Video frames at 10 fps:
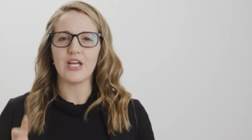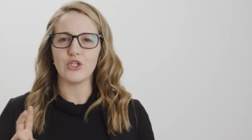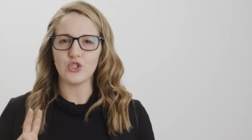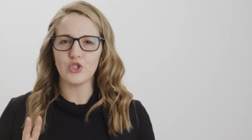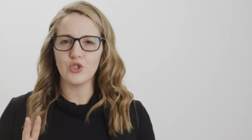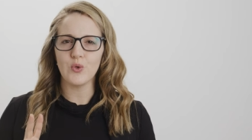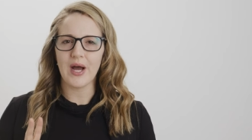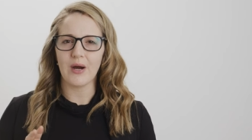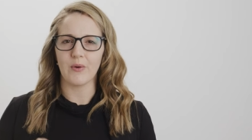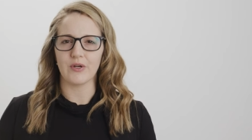In two
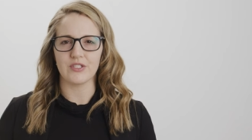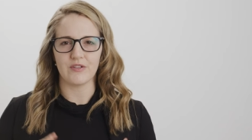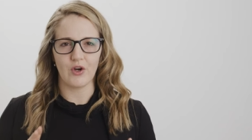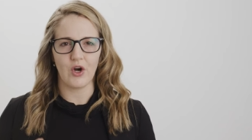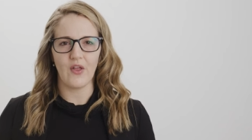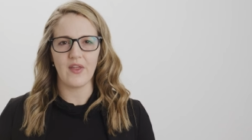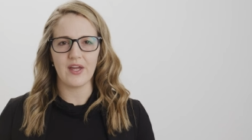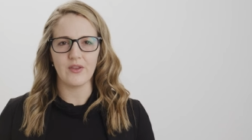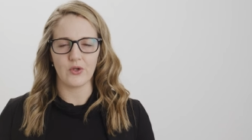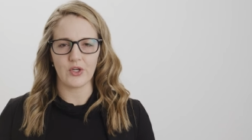hours of
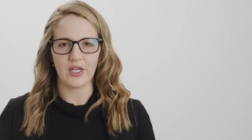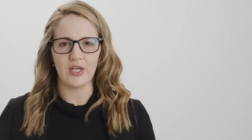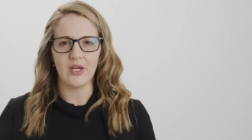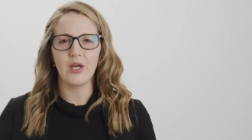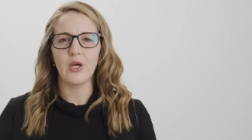online learning,